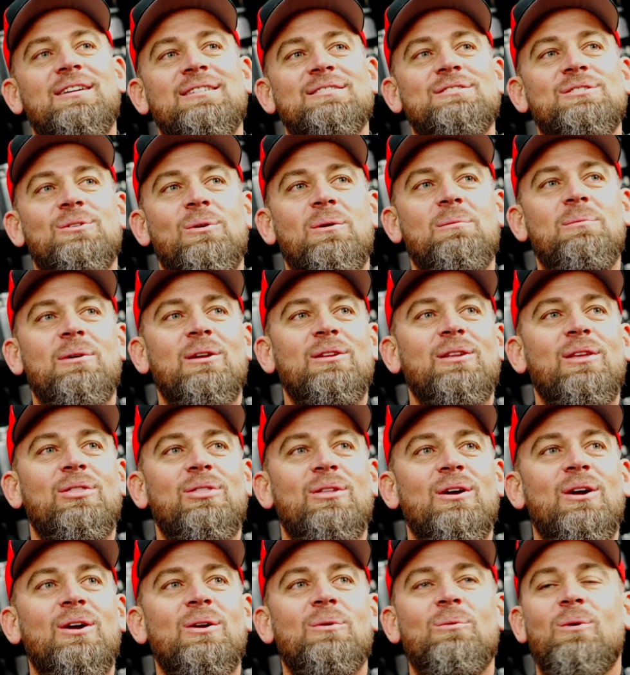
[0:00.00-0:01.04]
And so we built a
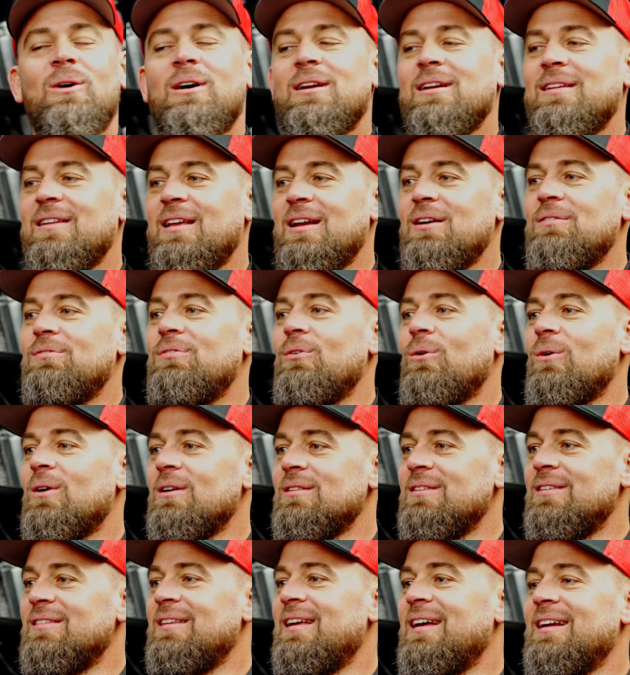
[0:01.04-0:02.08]
third one and then a
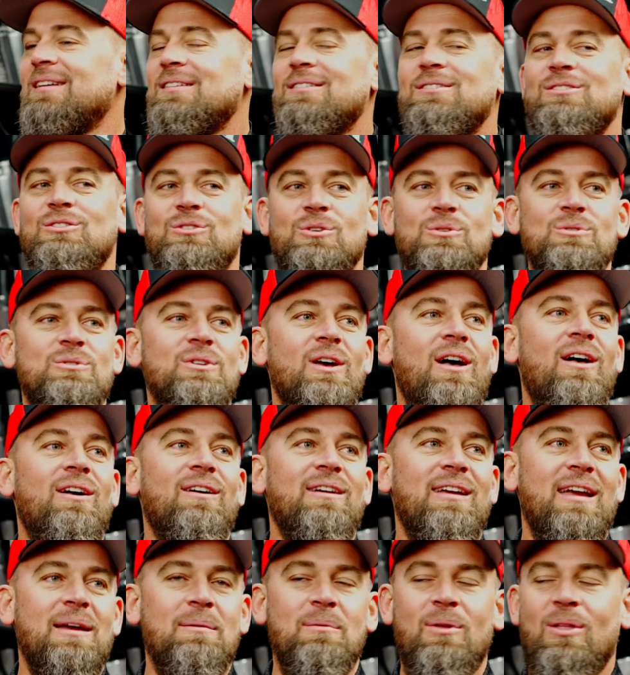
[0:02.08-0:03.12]
fourth, and then Too Tall
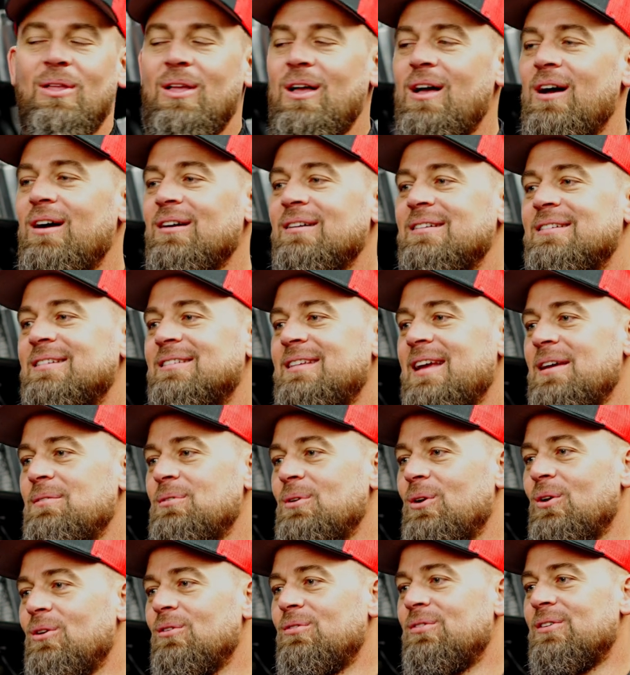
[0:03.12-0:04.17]
came along,
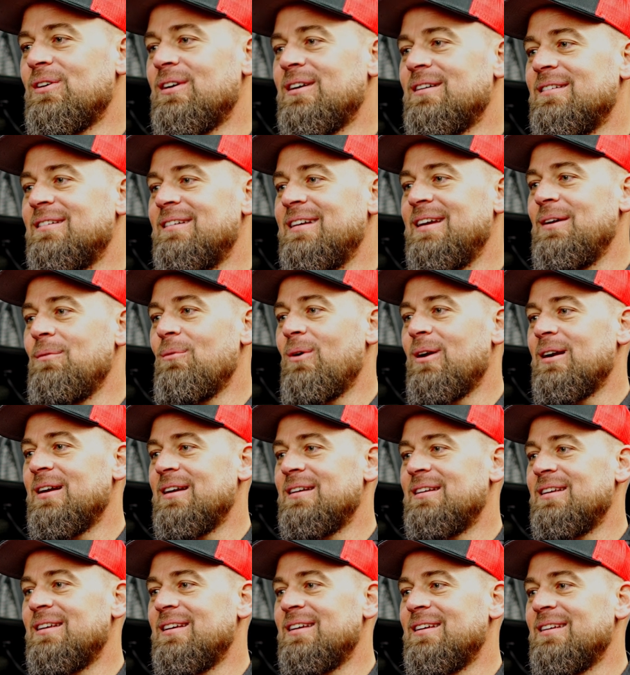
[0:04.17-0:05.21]
David Olfert, and he
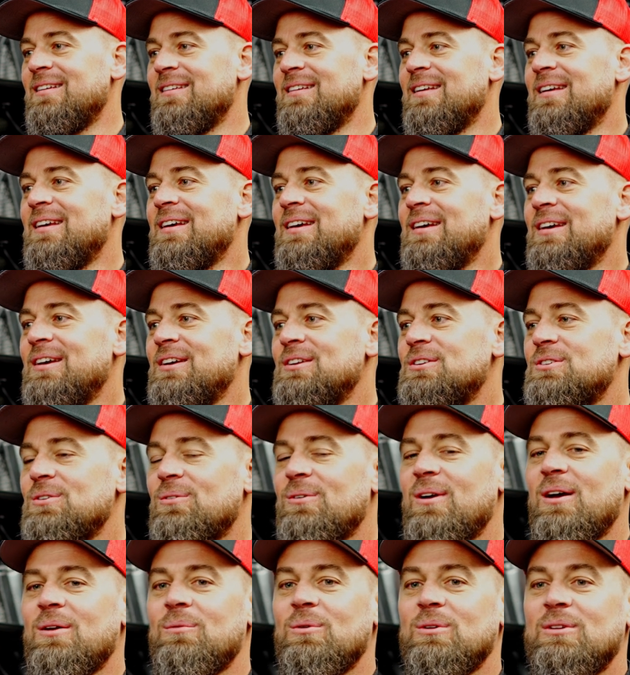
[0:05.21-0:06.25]
wanted to
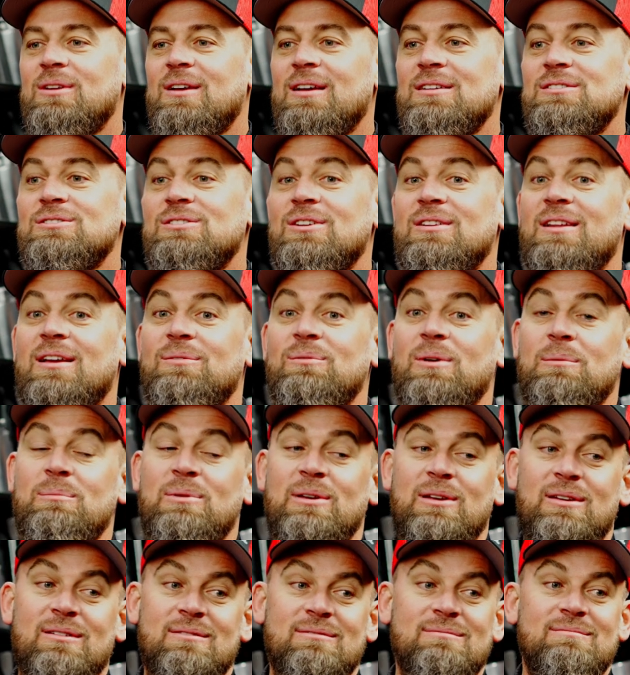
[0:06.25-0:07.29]
run with us. So then we
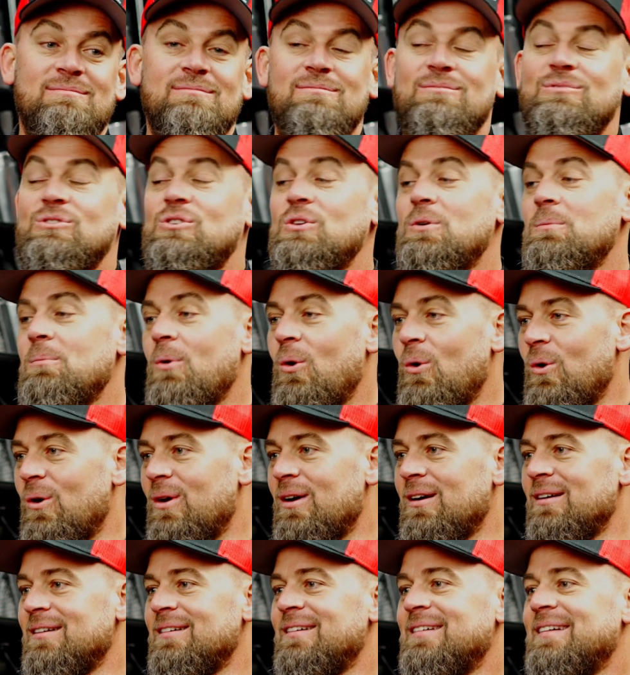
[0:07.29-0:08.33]
built 2
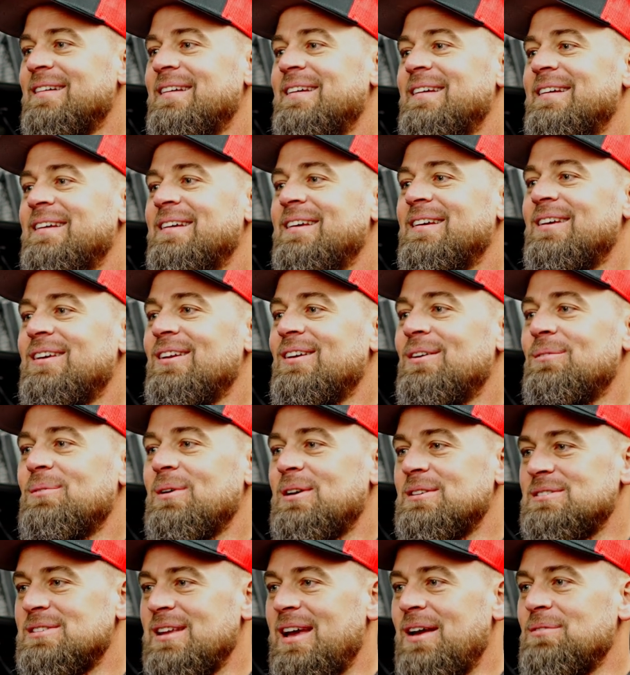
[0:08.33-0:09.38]
more,
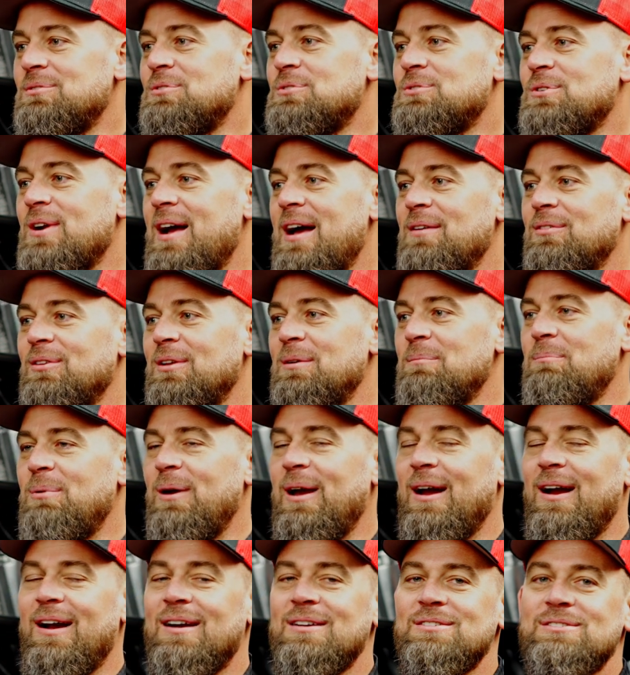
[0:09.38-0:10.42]
because they have to travel in
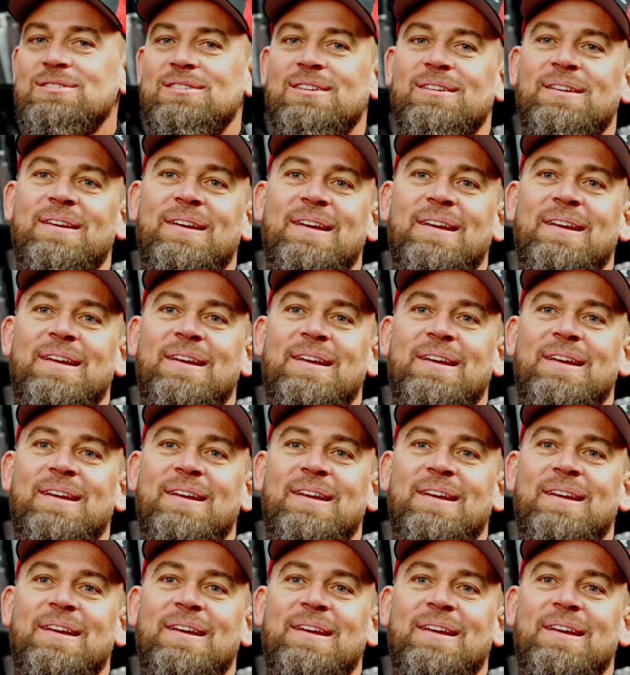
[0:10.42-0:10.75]
pairs.